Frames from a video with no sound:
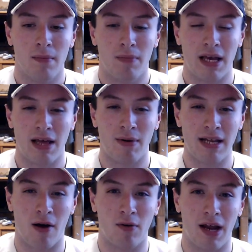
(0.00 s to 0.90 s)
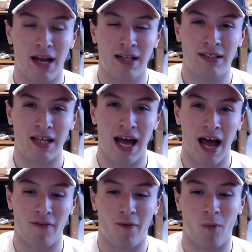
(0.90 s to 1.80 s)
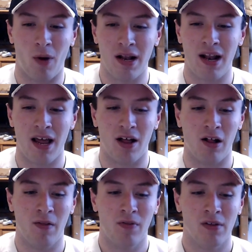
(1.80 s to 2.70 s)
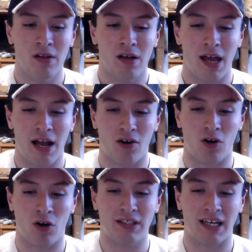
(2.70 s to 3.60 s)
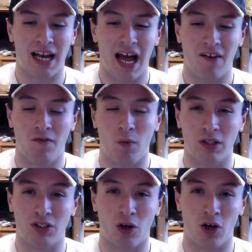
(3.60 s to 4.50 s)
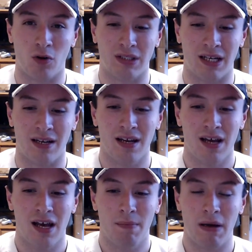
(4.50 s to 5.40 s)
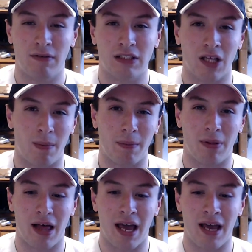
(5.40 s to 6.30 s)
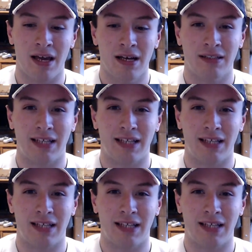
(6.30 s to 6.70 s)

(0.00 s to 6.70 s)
But yeah, they went down into the half 1-0, and early second half, once Turner was in, a bit of a sloppy play.